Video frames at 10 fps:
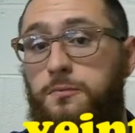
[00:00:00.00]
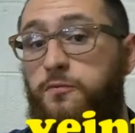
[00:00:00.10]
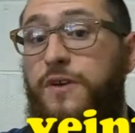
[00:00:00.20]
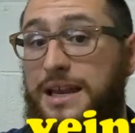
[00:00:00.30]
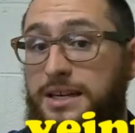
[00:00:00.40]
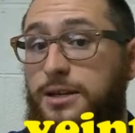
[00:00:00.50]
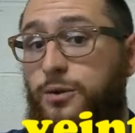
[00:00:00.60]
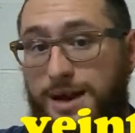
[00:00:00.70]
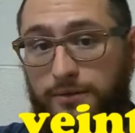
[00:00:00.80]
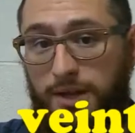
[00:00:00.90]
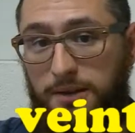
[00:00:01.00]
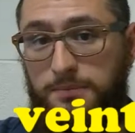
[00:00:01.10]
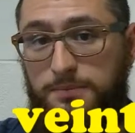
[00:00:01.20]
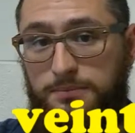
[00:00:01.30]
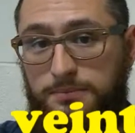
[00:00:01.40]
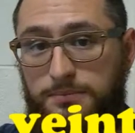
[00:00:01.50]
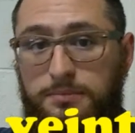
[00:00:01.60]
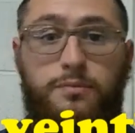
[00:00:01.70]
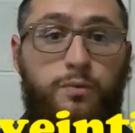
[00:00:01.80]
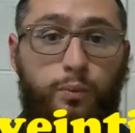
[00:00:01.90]
29.
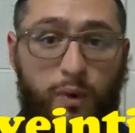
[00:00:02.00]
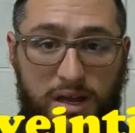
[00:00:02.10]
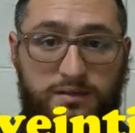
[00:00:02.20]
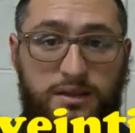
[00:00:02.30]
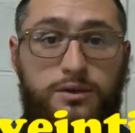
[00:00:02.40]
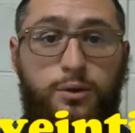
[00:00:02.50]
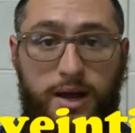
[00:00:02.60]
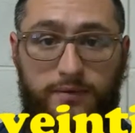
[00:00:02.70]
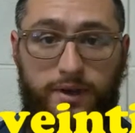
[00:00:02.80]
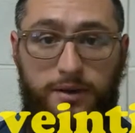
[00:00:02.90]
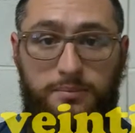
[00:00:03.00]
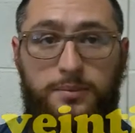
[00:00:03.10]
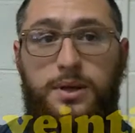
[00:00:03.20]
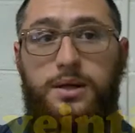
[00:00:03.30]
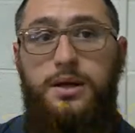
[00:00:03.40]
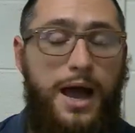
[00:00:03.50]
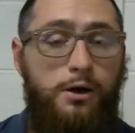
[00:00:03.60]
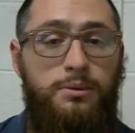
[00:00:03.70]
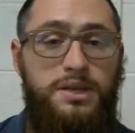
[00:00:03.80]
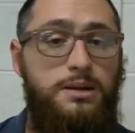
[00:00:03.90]
29.
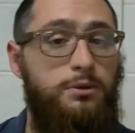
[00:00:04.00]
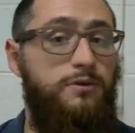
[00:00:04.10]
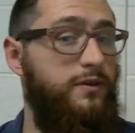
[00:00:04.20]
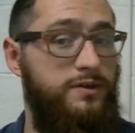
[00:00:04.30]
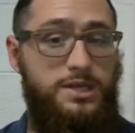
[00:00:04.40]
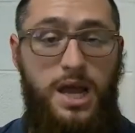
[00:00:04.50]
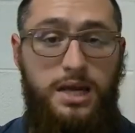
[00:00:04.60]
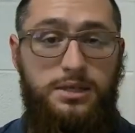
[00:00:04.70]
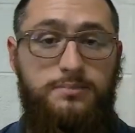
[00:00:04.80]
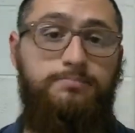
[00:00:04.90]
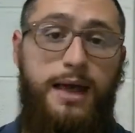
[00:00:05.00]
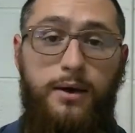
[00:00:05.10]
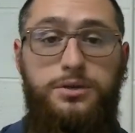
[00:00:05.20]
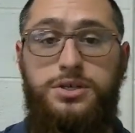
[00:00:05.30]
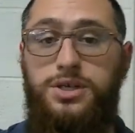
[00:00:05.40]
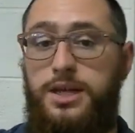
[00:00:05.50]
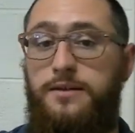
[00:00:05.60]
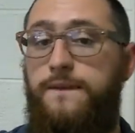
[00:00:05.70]
How about the number 58? How would you say